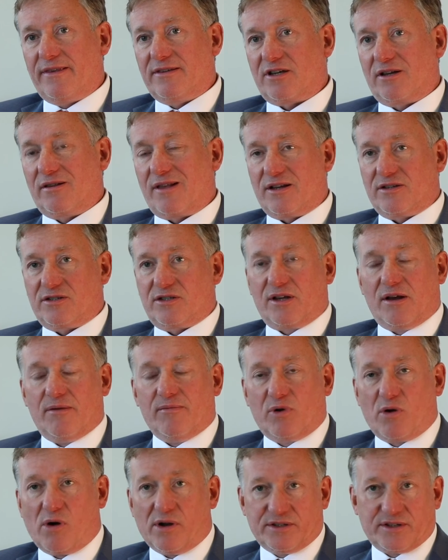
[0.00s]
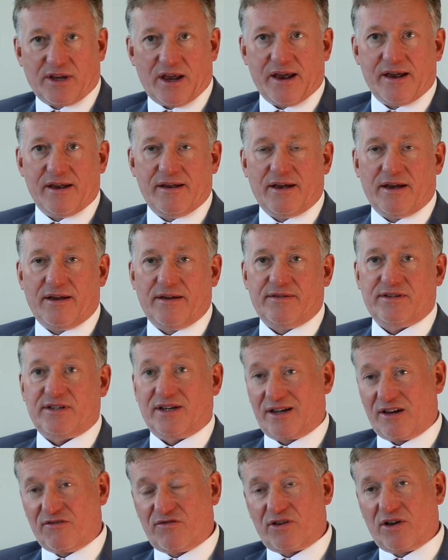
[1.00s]
So that's quite a
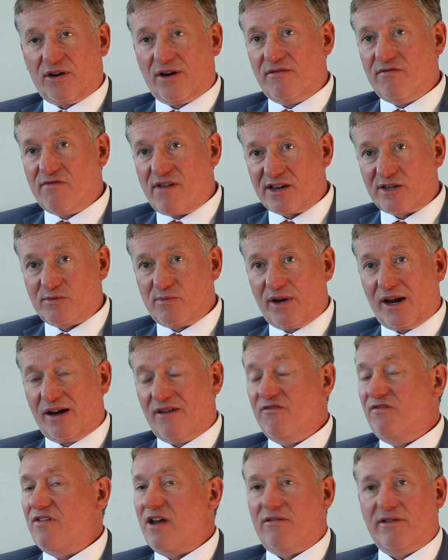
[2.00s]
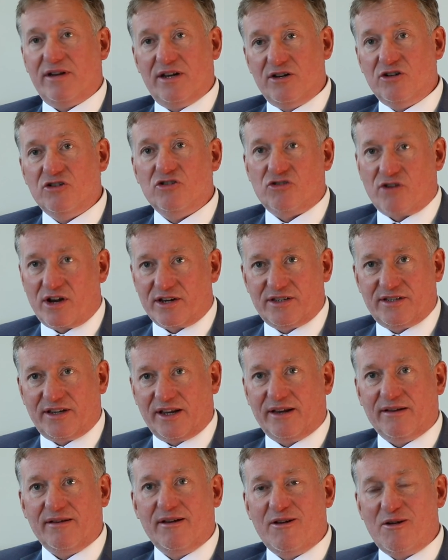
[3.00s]
significant investment in a very
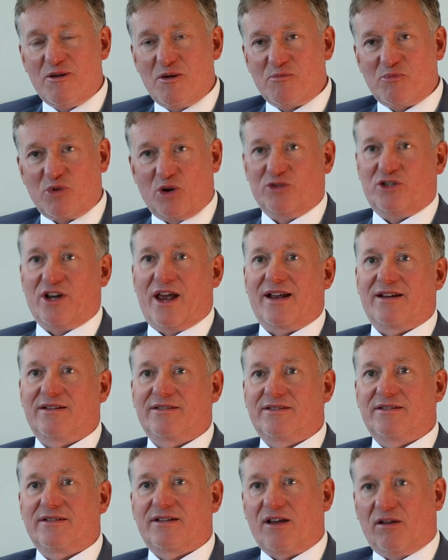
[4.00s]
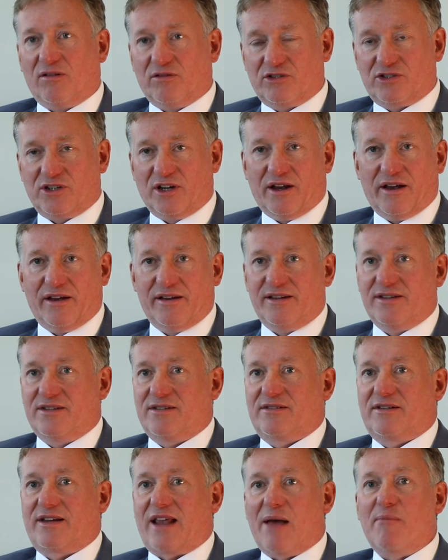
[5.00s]
interesting project. Culture
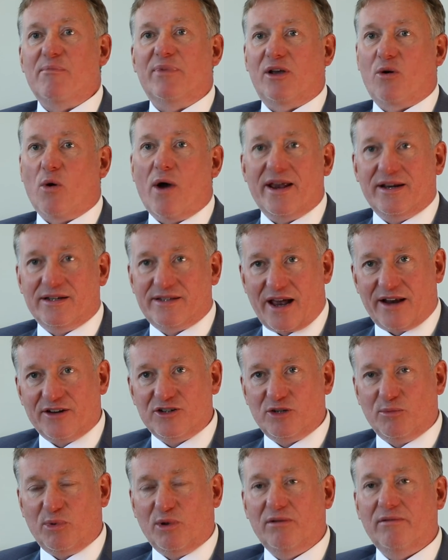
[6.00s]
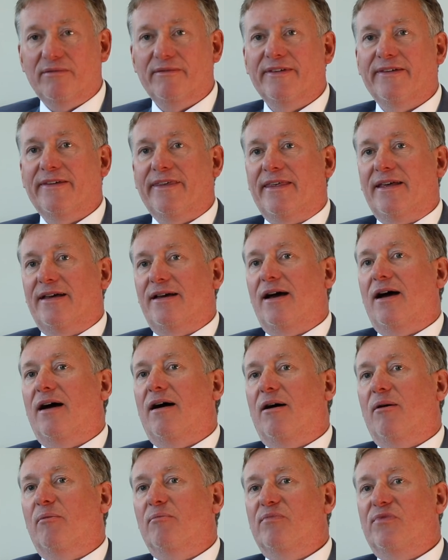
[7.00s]
can be quite intangible,
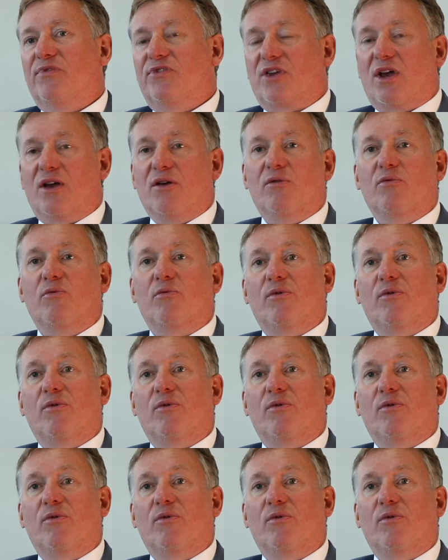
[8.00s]
so